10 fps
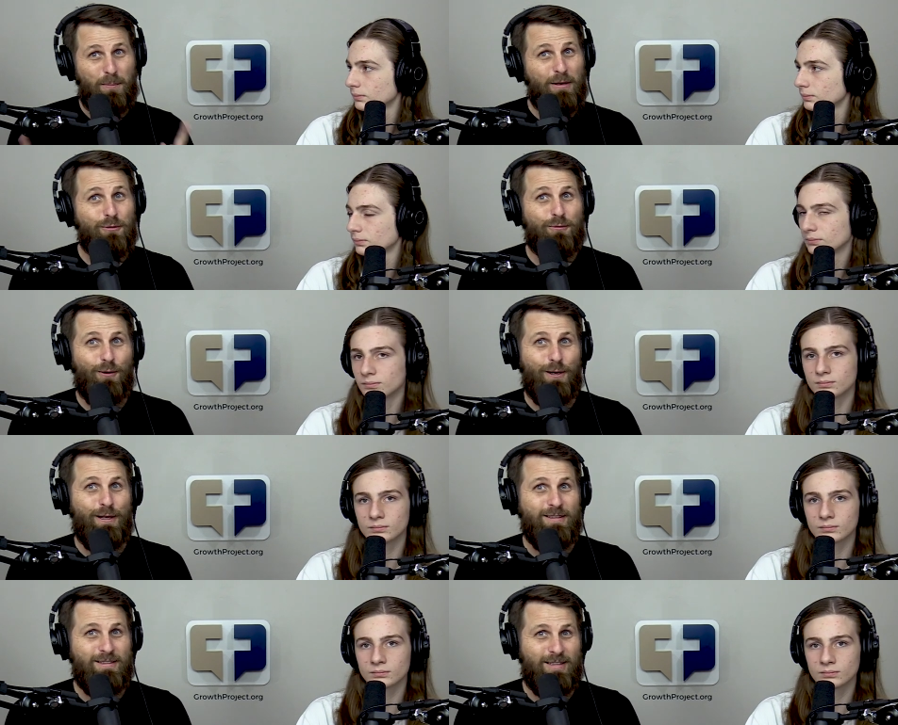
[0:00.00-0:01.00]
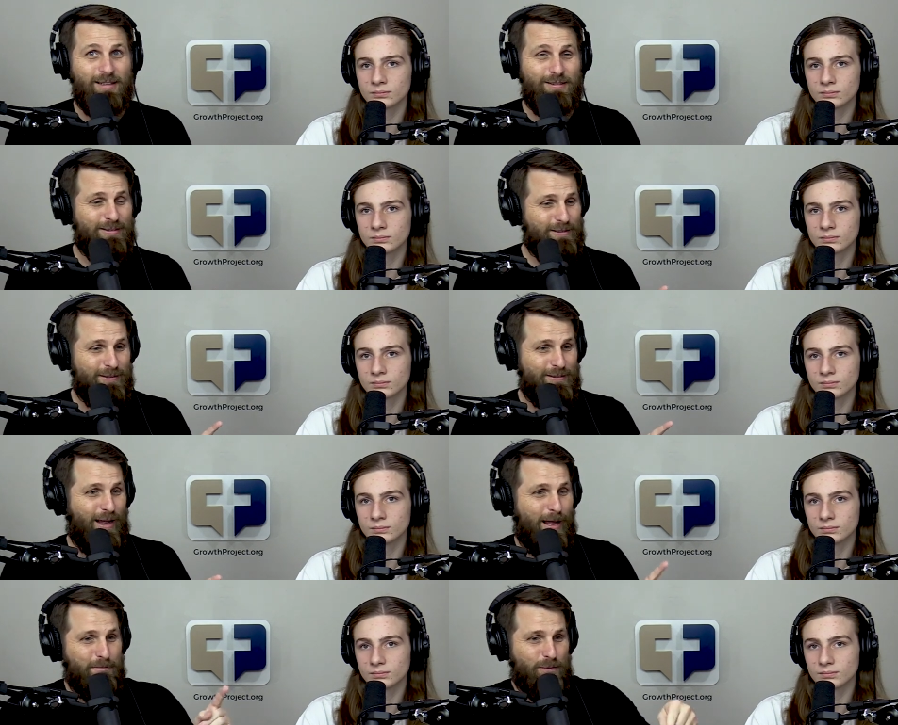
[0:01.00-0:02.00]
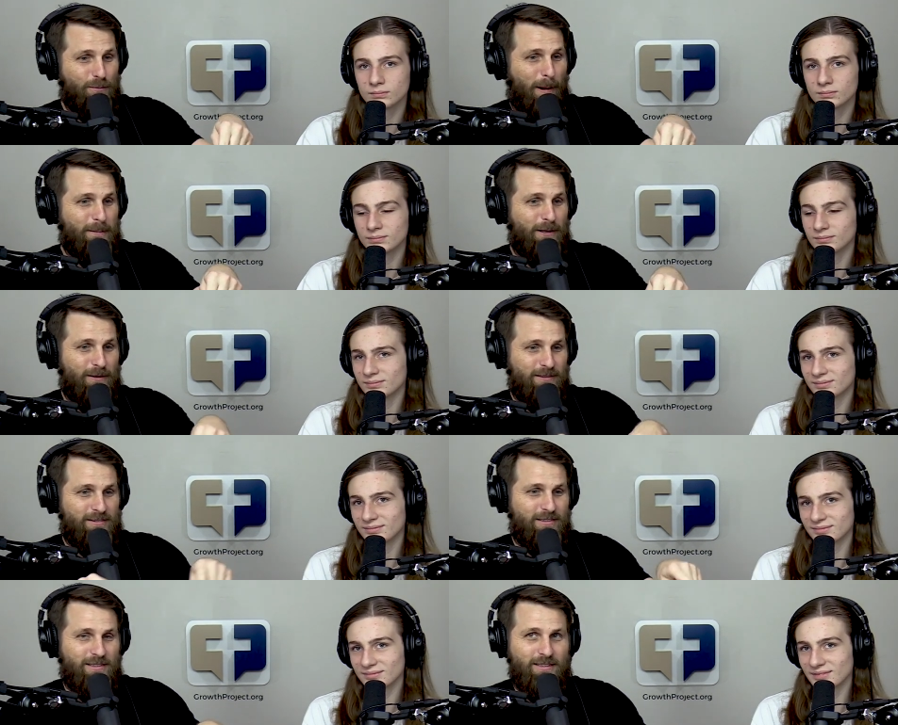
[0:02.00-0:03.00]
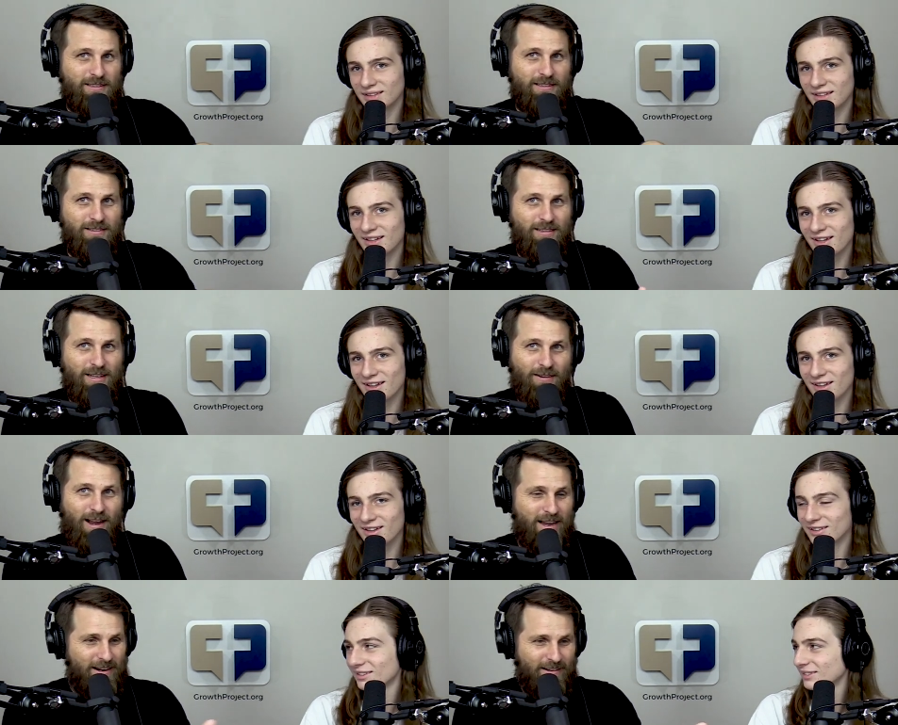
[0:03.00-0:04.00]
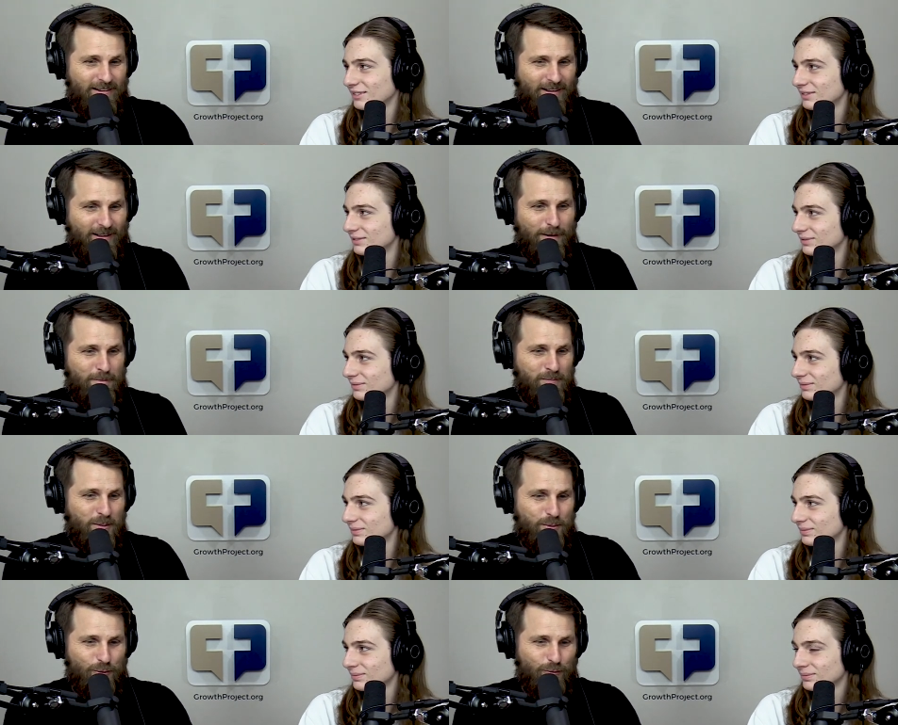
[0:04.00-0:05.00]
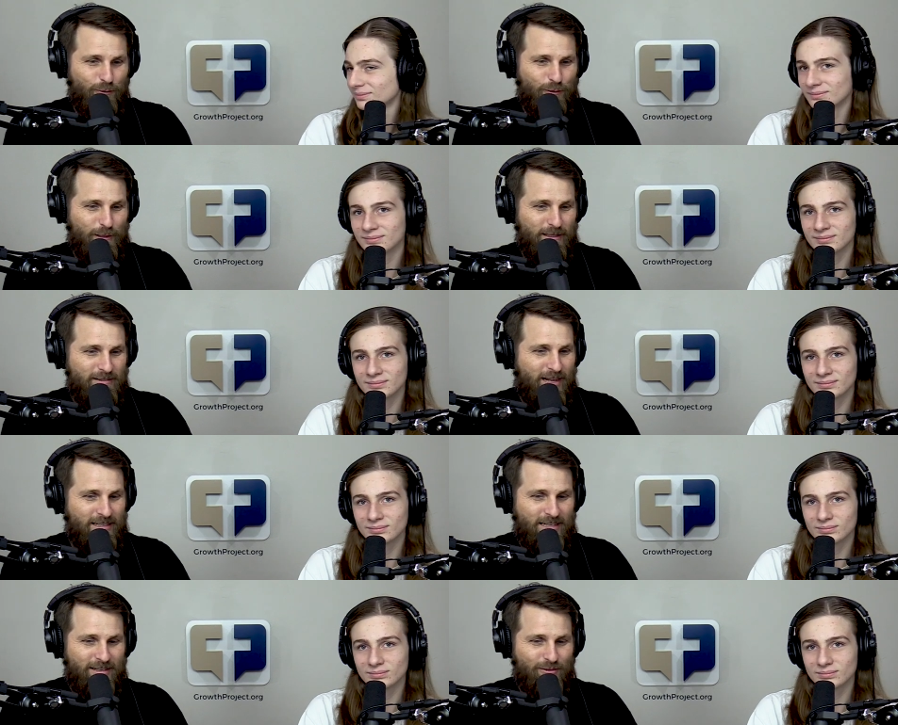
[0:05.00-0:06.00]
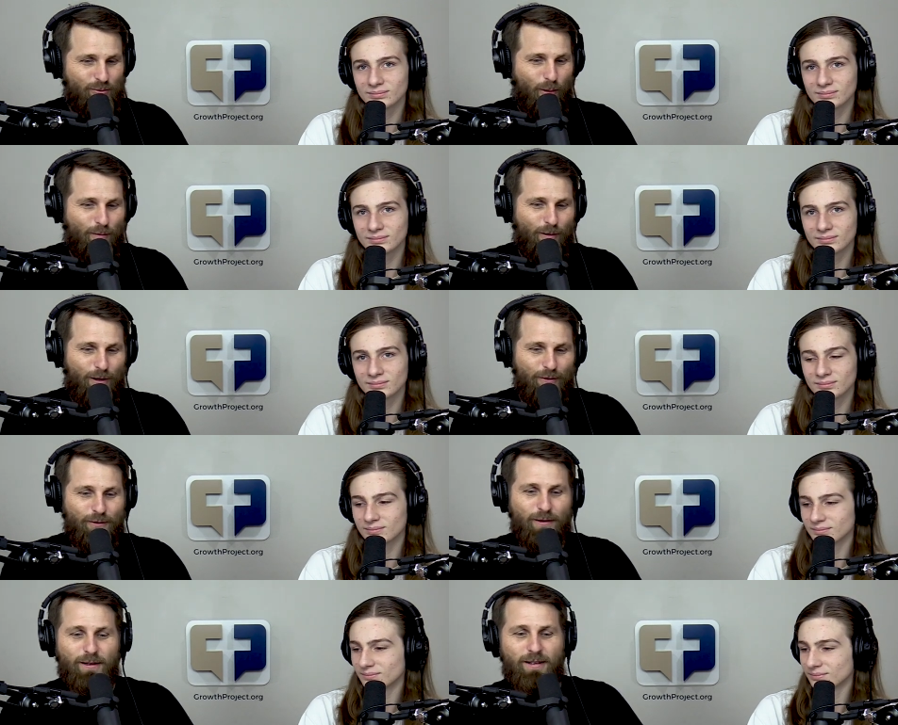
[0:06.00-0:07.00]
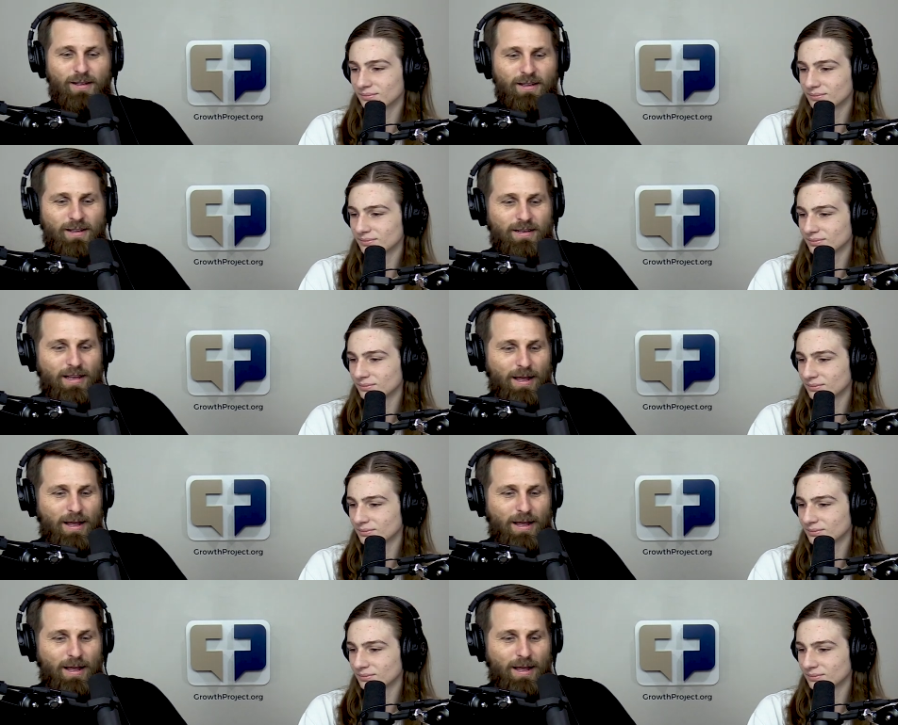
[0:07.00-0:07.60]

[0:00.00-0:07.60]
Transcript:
Speaker 1: special for you this this time. You probably noticed this Ta-da. thing right here. Uh, beautiful uh, Techniques twelve hundred